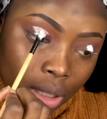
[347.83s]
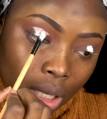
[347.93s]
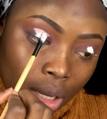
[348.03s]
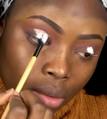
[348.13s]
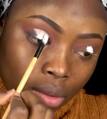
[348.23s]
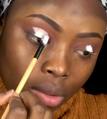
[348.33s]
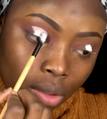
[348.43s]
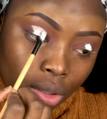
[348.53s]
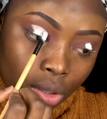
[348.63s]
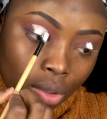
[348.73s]
How to
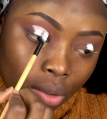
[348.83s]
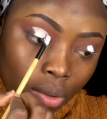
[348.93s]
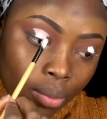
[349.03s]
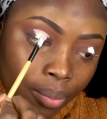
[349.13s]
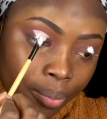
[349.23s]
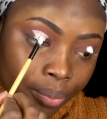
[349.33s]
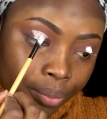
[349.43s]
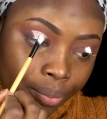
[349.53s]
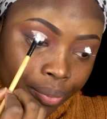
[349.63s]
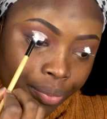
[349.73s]
cut your
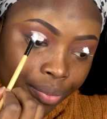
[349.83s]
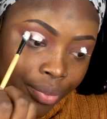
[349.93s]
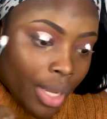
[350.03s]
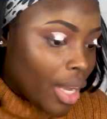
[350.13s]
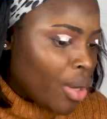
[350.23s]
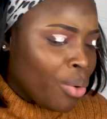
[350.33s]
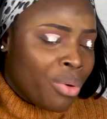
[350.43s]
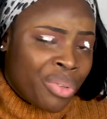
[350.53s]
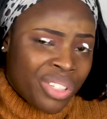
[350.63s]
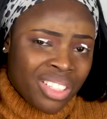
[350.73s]
halo
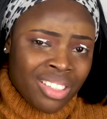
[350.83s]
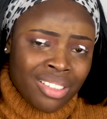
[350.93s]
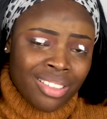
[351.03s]
crease.